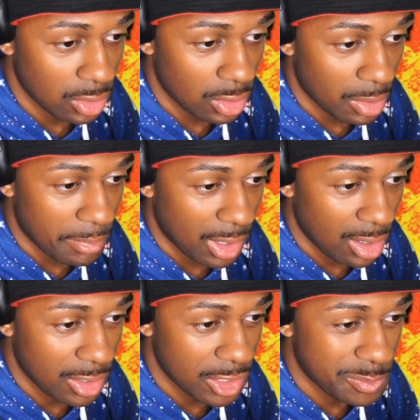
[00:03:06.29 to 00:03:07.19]

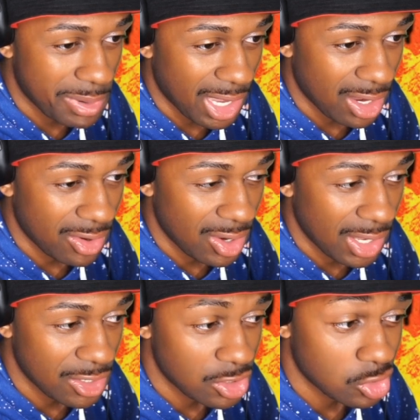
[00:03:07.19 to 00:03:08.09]
America's background
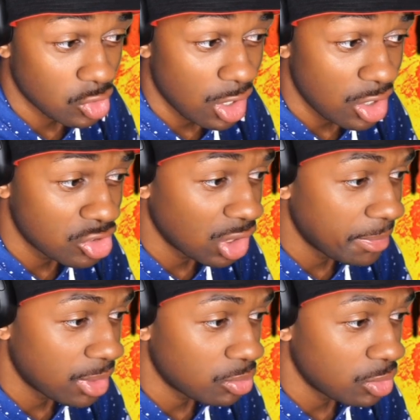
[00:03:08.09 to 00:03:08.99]
has strong
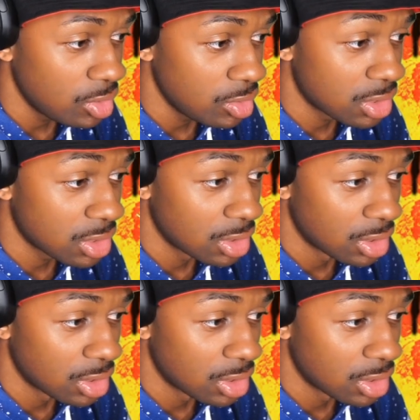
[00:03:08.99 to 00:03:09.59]
German roots?